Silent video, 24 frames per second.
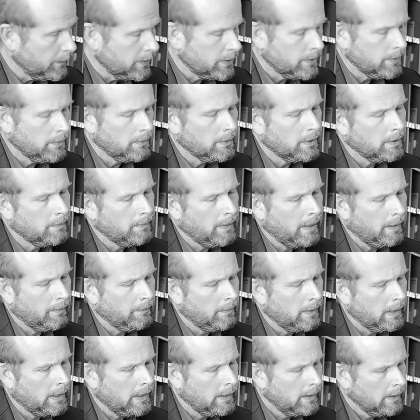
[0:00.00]
we're talking about,
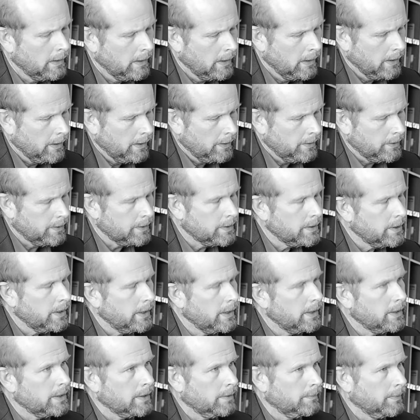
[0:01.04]
where the teacher